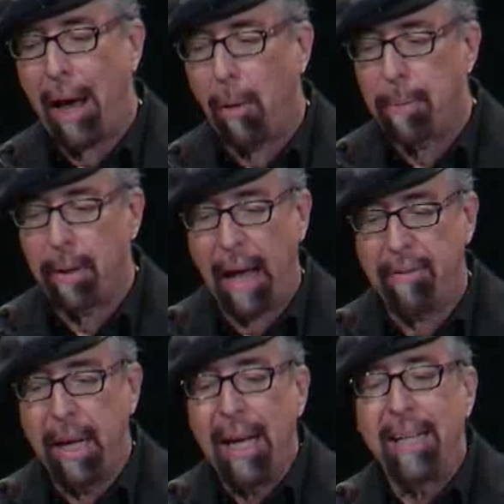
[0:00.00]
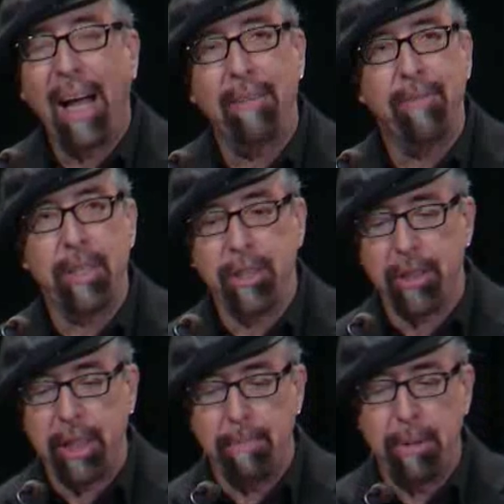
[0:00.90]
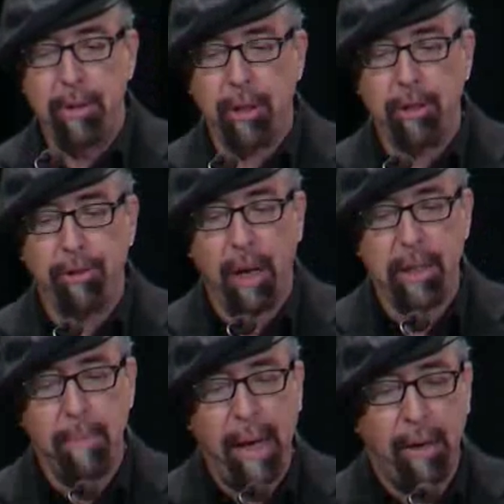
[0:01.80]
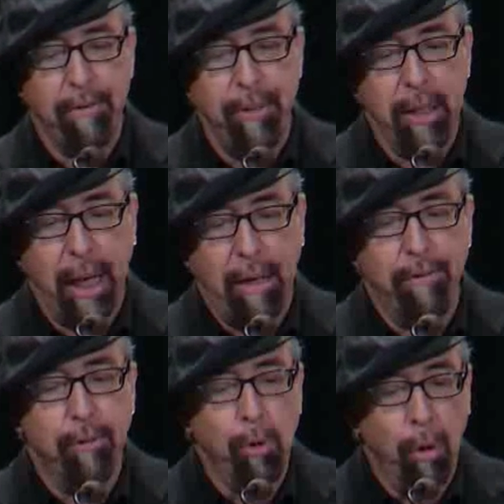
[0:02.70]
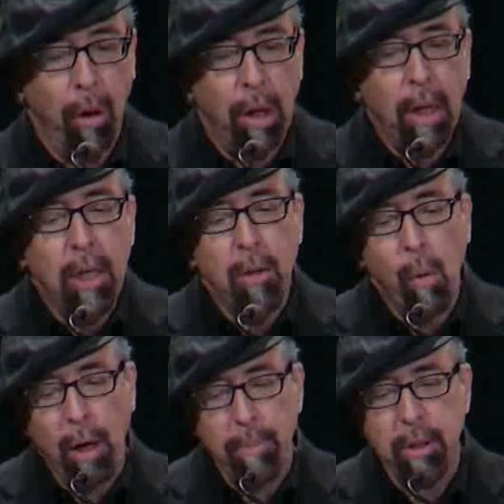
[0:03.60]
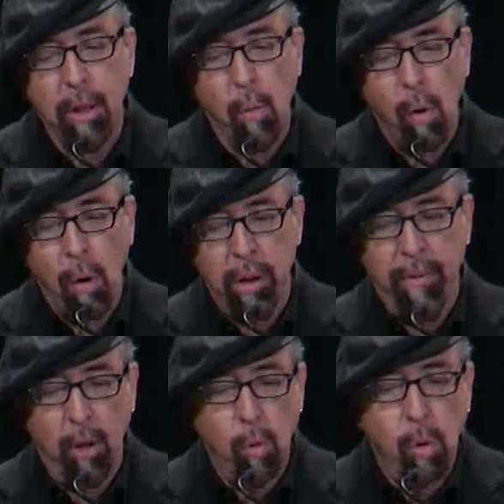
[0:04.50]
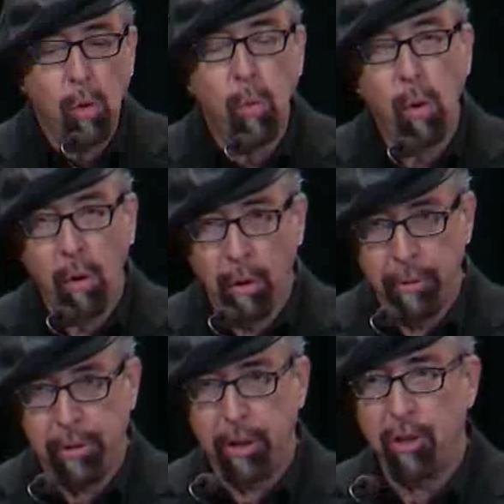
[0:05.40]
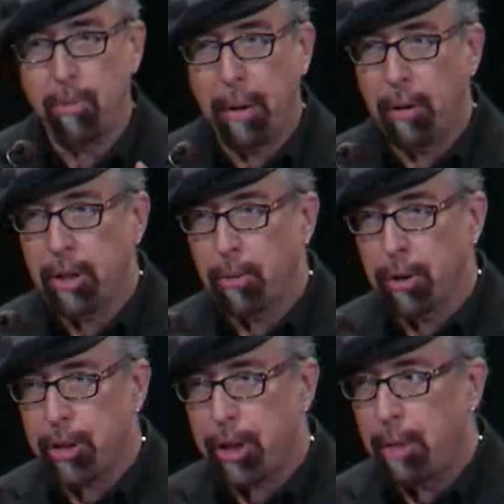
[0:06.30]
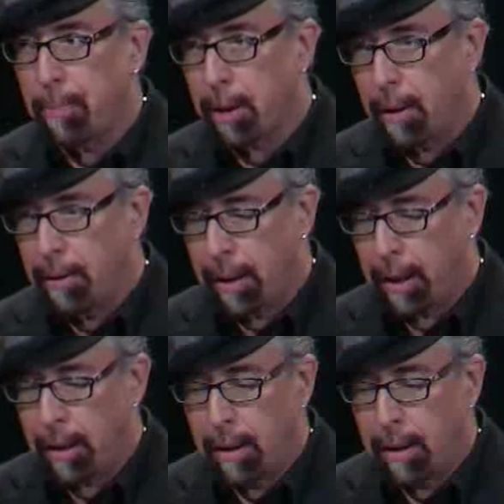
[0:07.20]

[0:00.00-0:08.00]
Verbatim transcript: help her life, not viciously abuse her trust and make her feel like a fool. Welcome to the world of the woo wolves in spiritual sheep clothing.